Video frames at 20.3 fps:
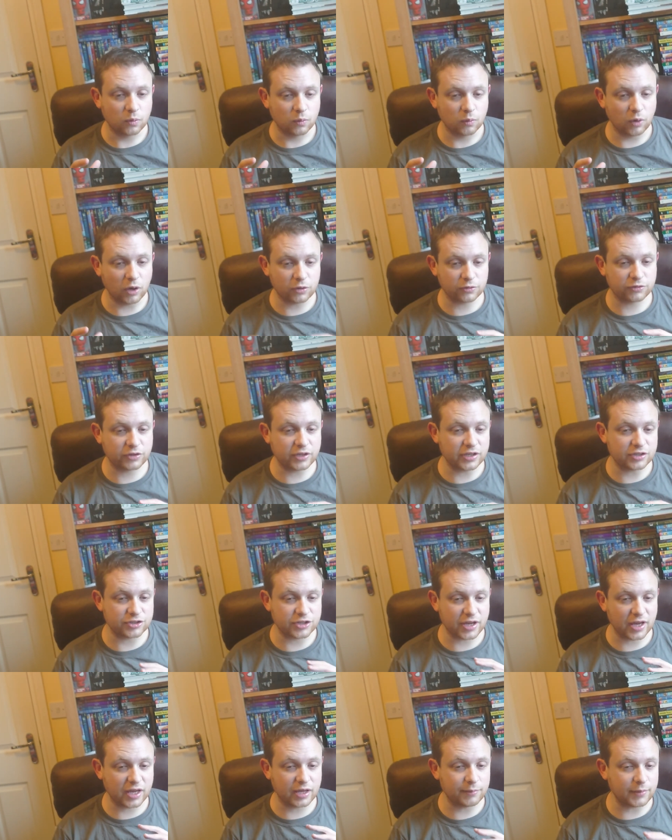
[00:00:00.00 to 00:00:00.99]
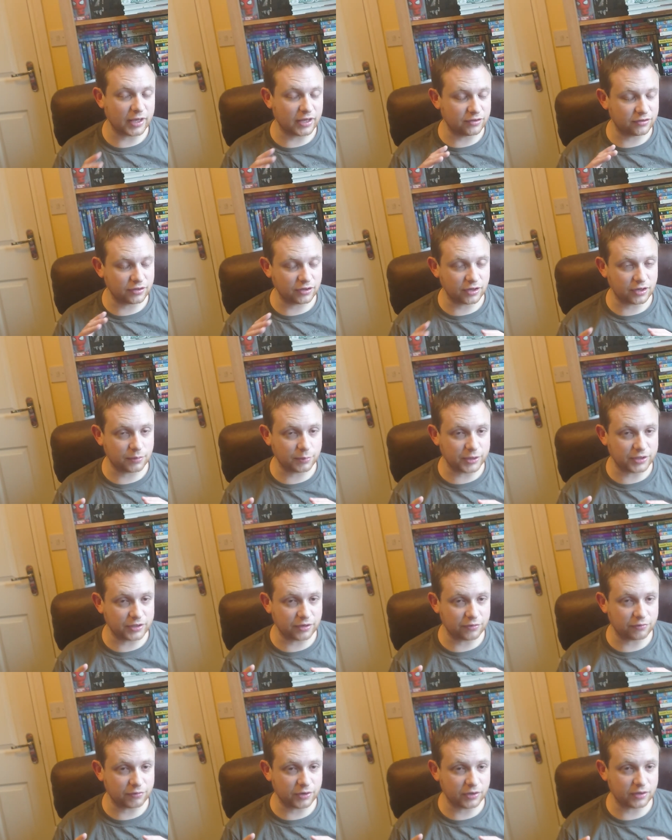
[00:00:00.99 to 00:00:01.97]
whilst each game isn't going to be
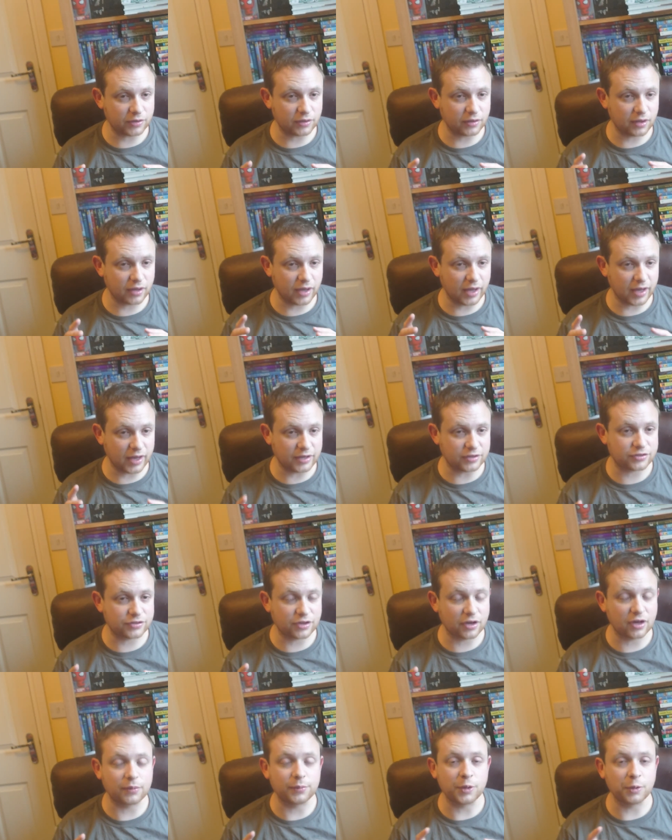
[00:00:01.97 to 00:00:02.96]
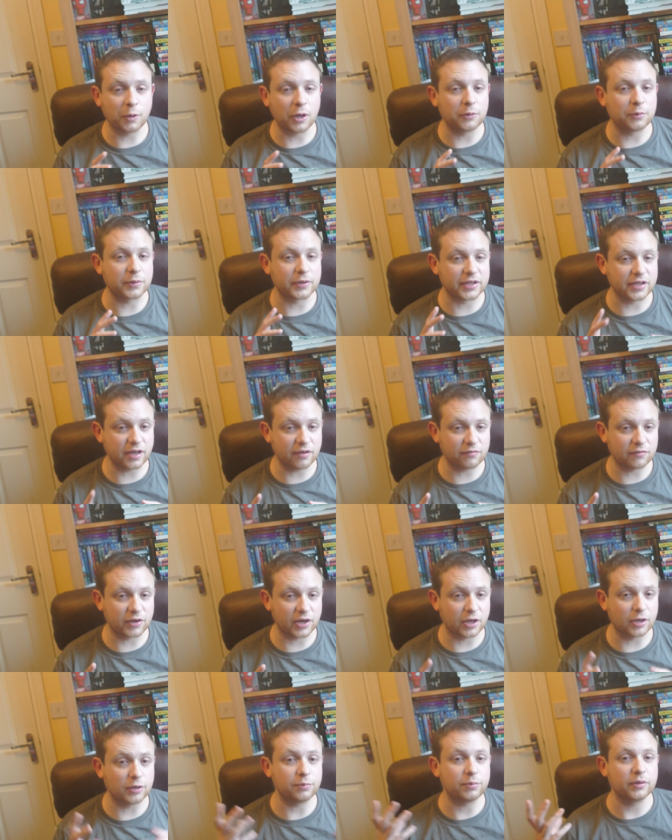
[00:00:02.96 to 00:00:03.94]
different, each time you open an
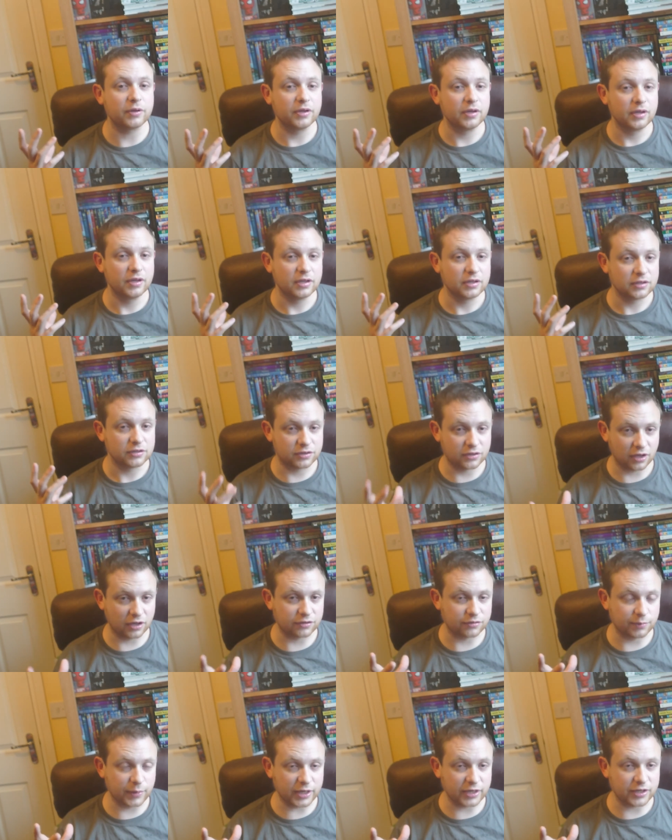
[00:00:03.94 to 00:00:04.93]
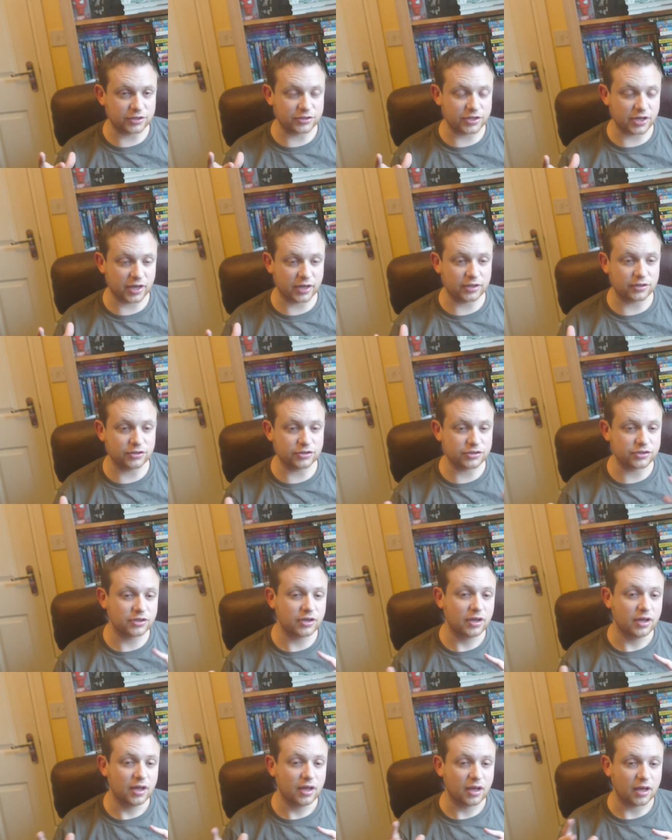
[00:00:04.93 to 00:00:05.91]
envelope does make a change,
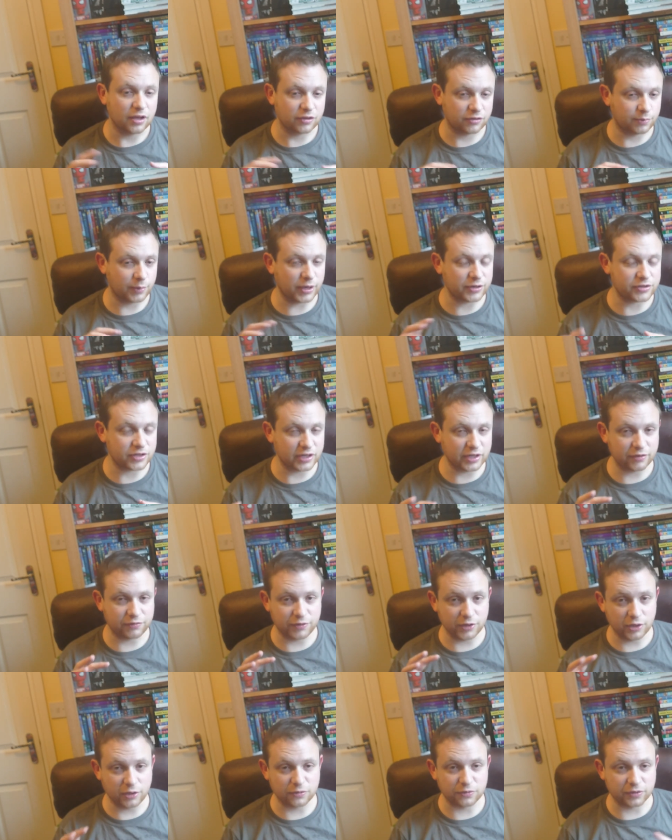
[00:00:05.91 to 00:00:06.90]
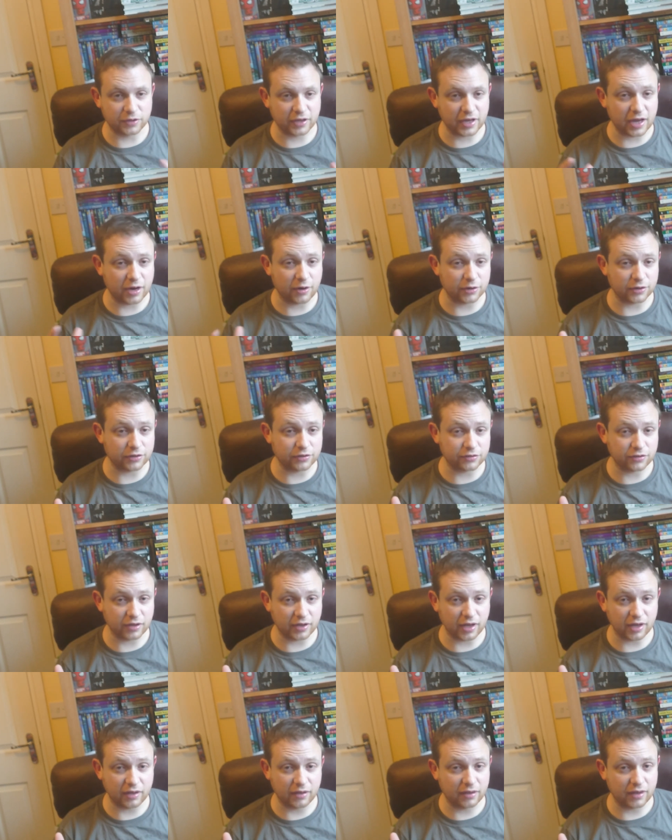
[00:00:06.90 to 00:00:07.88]
especially if you're using the characters
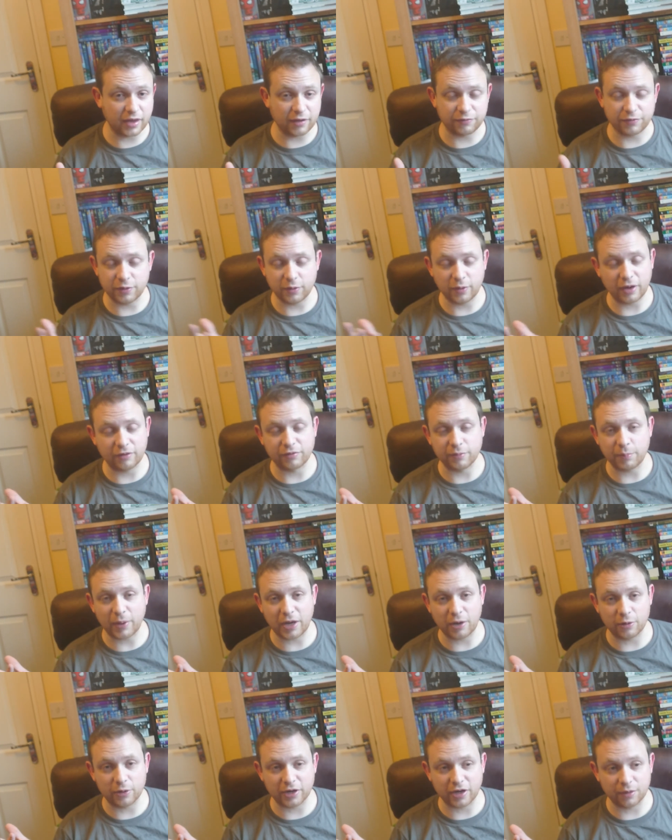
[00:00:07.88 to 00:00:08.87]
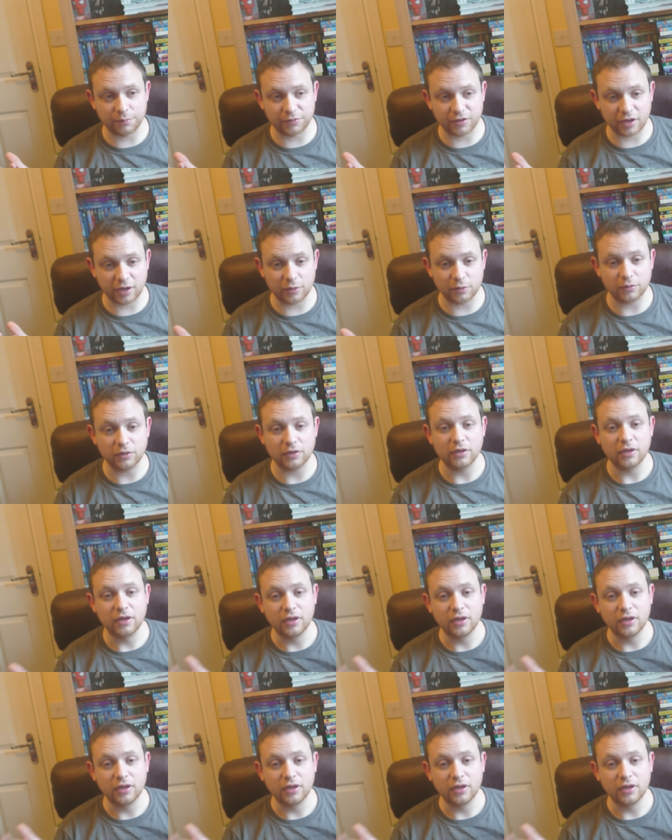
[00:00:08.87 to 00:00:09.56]
that if you have a power comes out,